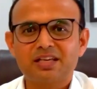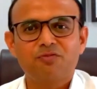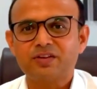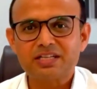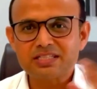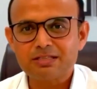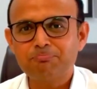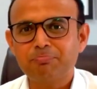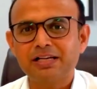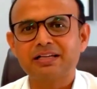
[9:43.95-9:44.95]
If it is
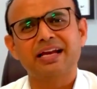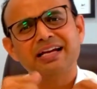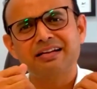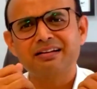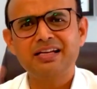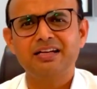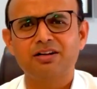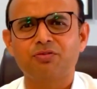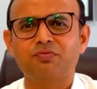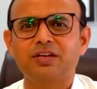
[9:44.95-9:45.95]
simple, get rid
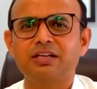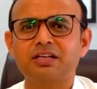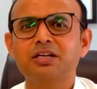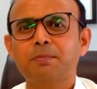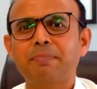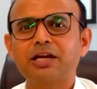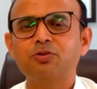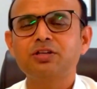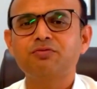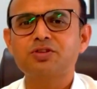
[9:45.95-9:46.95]
of it by
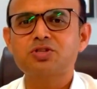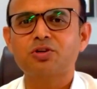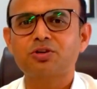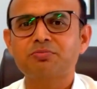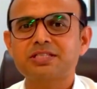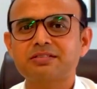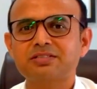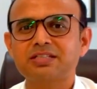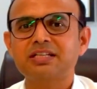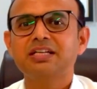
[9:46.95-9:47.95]
doing fistulotomy
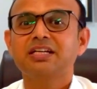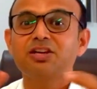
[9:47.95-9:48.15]
surgery.